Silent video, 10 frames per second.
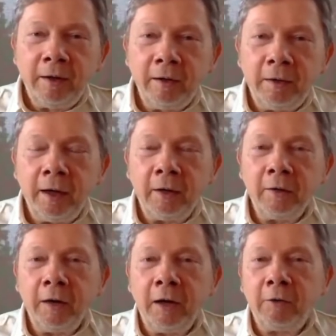
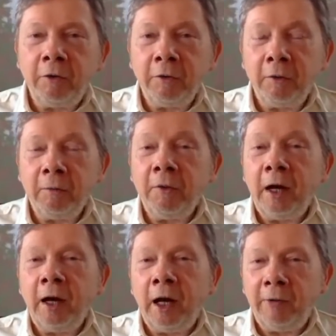They've got
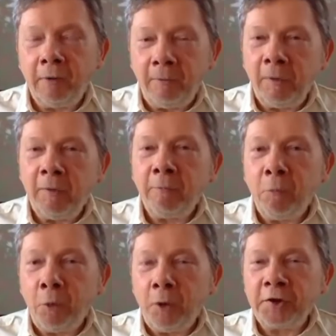their life is
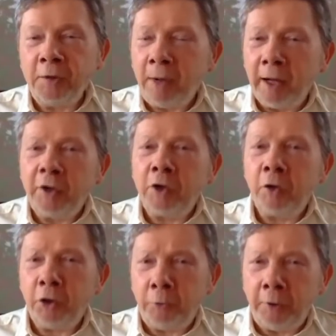worse than mine, so
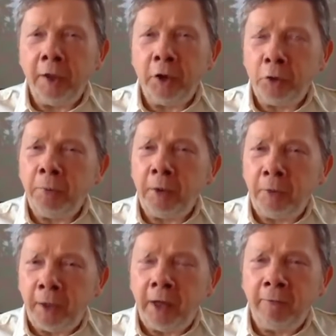I should be
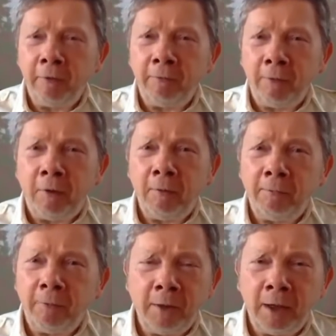grateful for
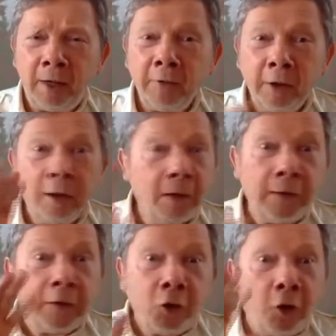my life.
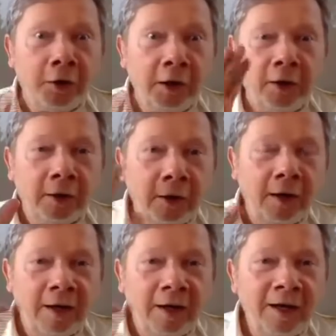That's not it.
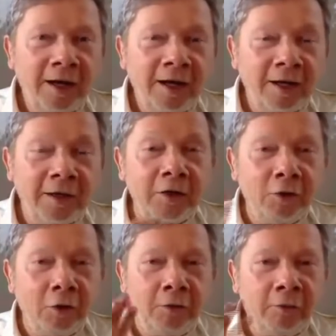That's
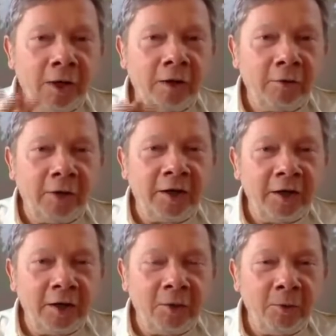not real
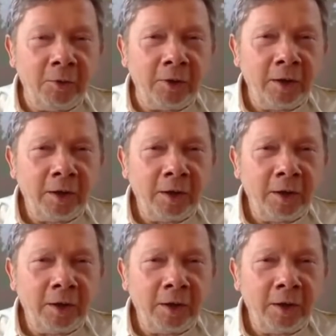gratitude.